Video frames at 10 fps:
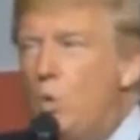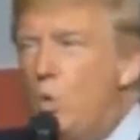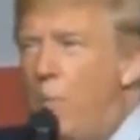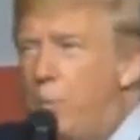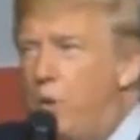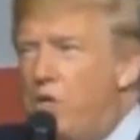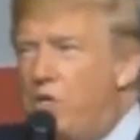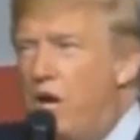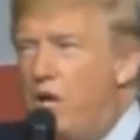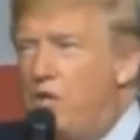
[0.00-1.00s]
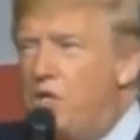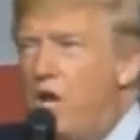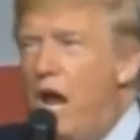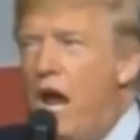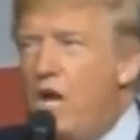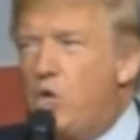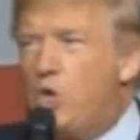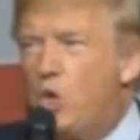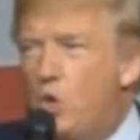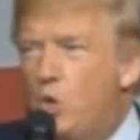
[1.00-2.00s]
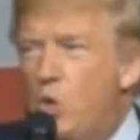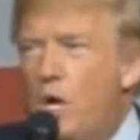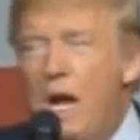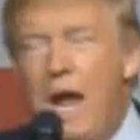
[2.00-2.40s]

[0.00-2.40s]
represents a true